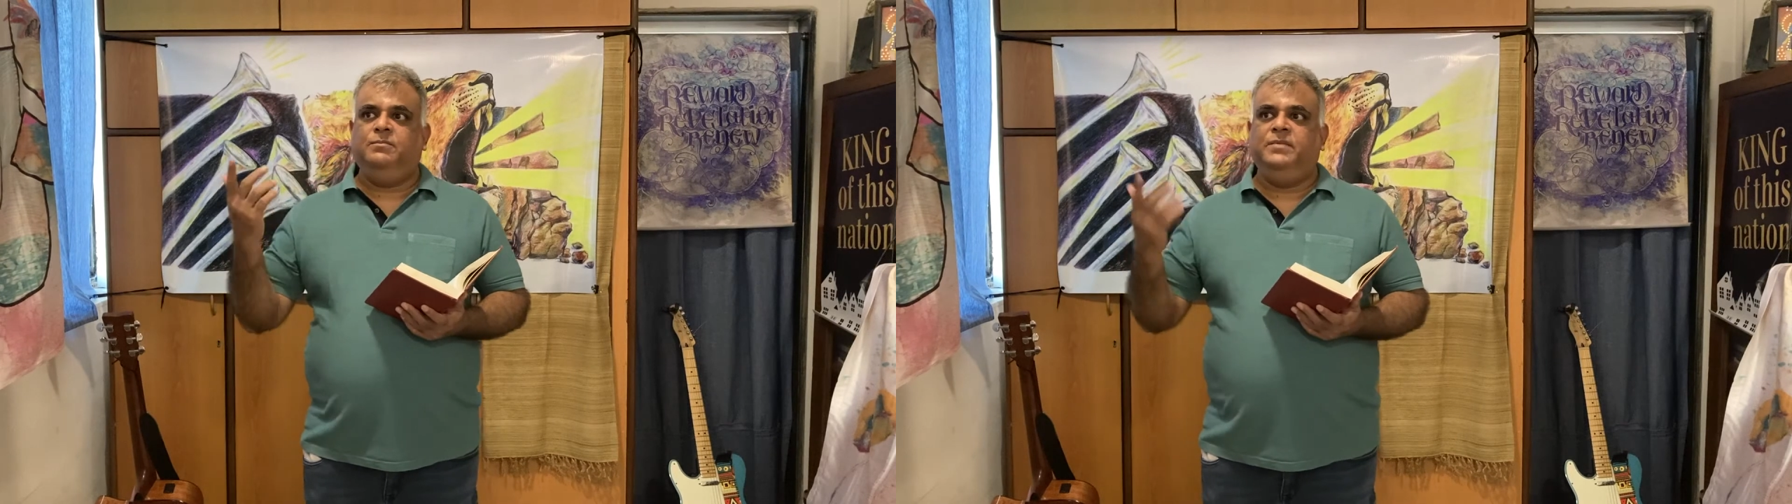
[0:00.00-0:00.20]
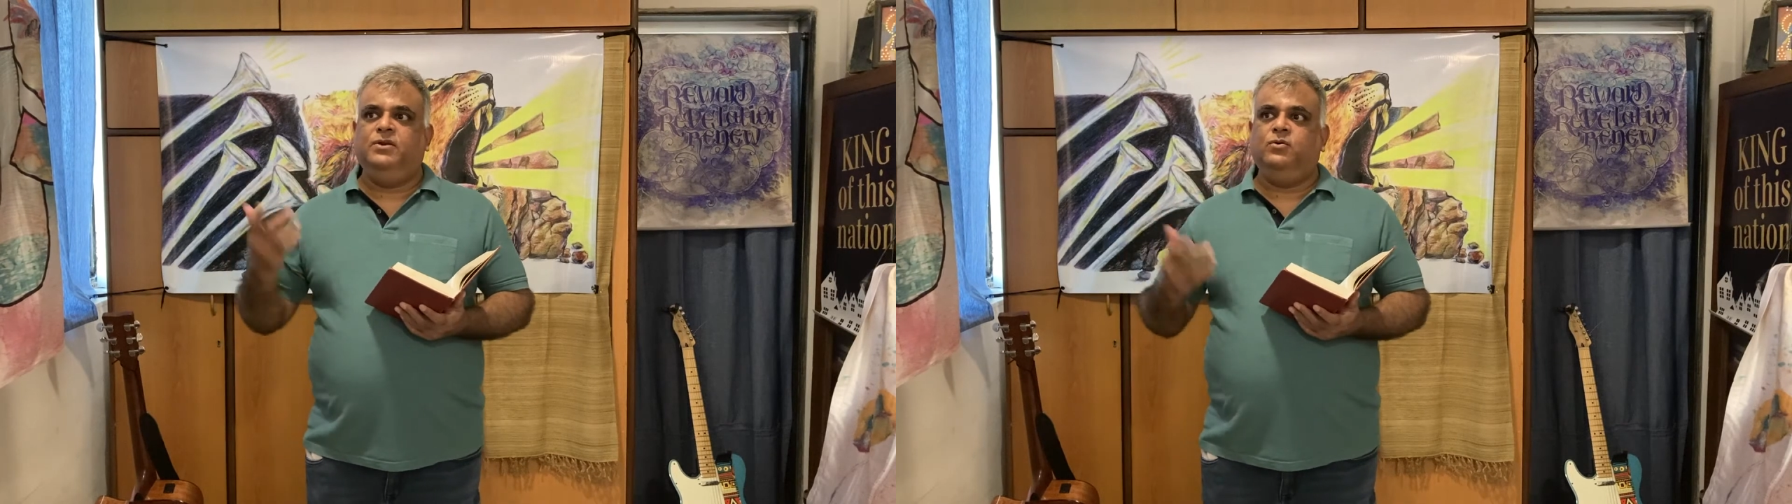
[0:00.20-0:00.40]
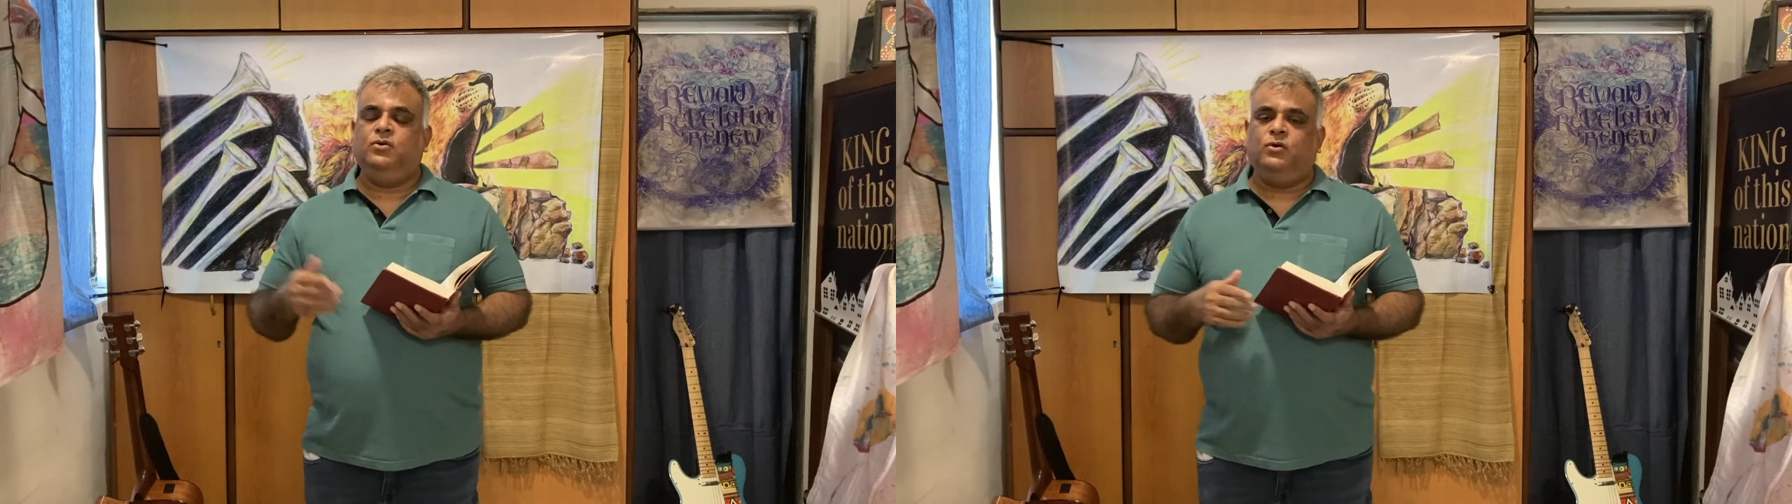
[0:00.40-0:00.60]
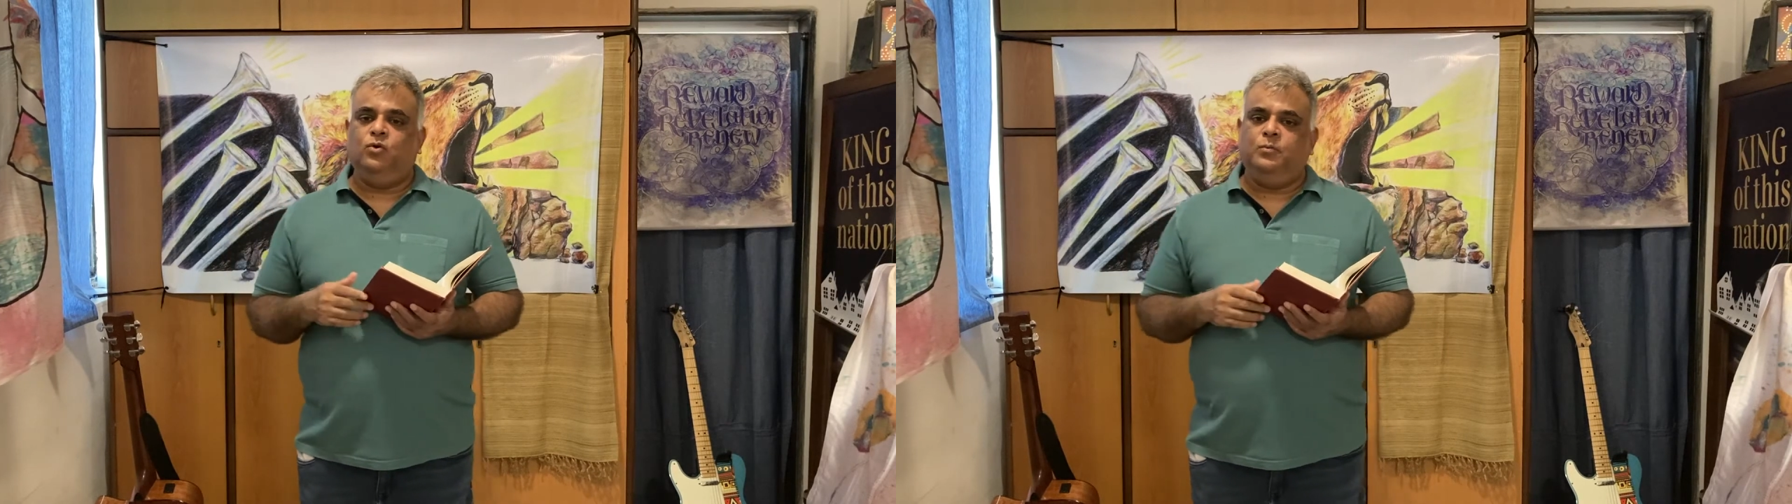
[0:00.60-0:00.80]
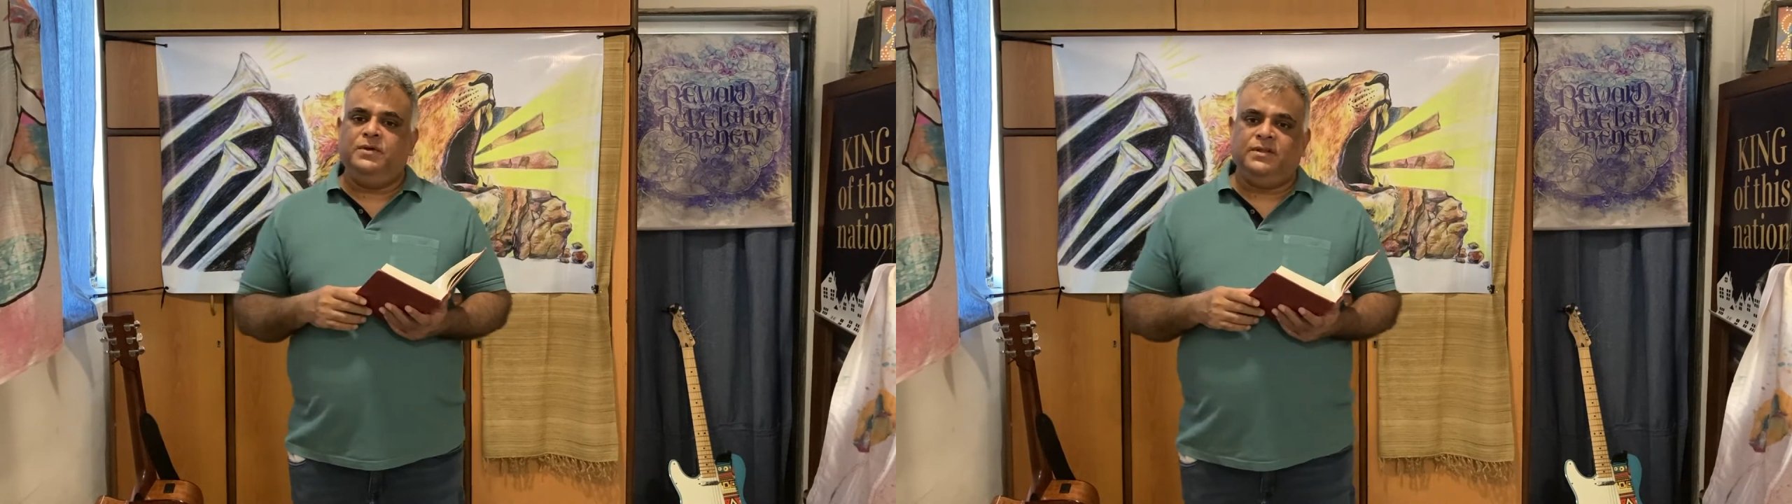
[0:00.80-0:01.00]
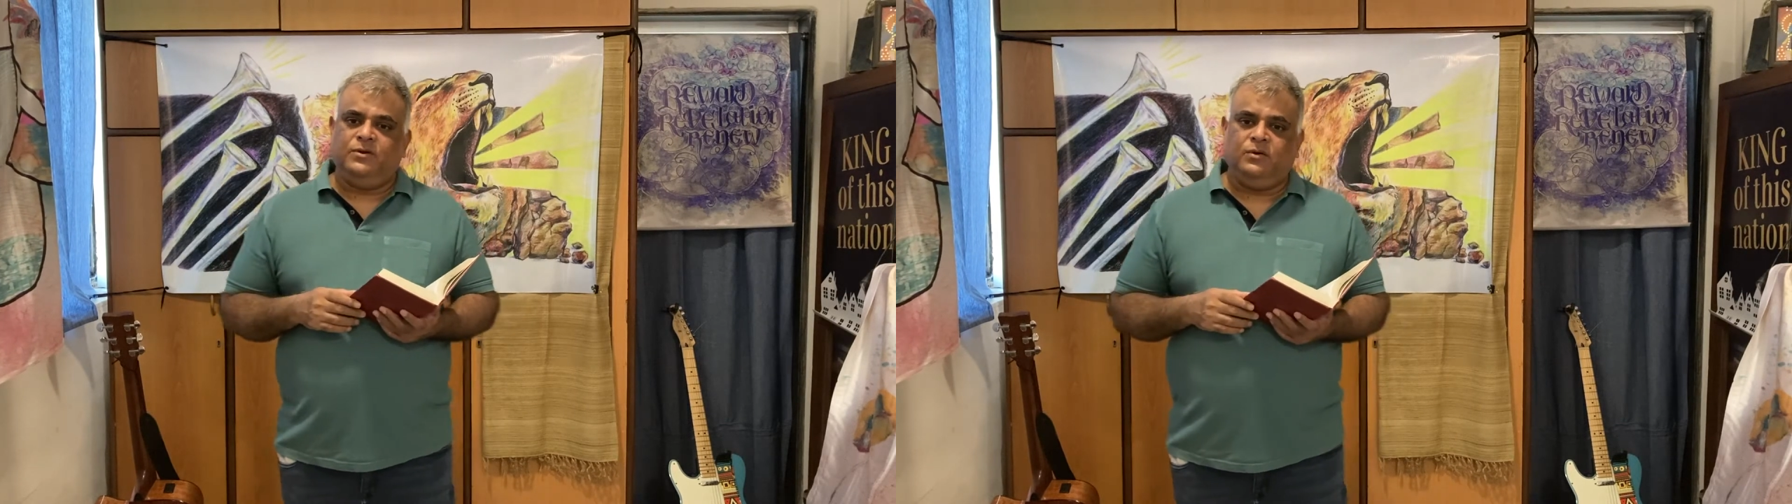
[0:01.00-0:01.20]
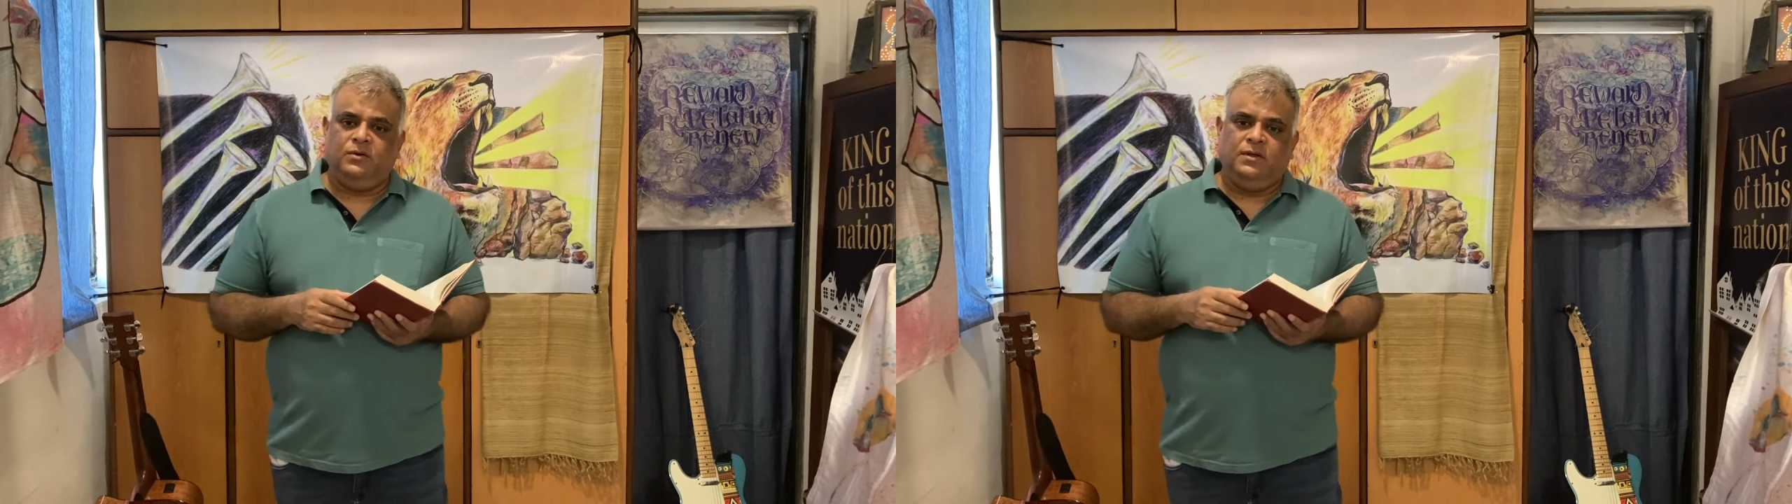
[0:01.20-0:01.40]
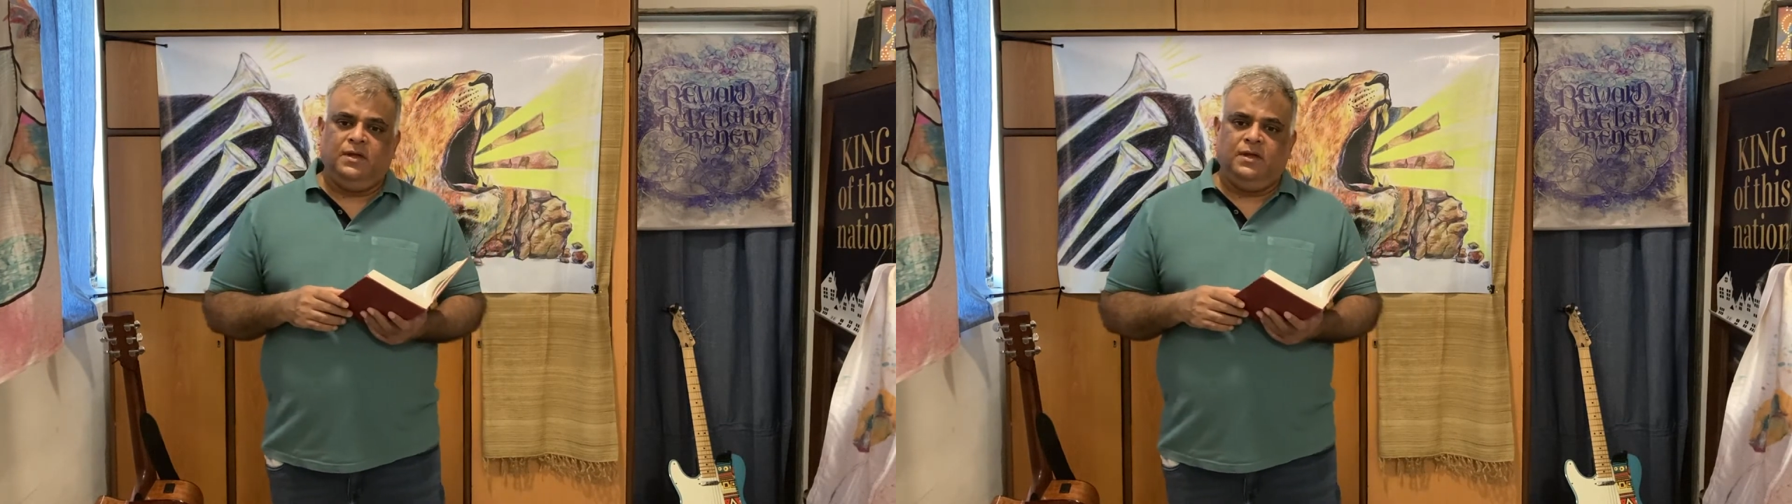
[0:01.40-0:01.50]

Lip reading: been told not to open the door.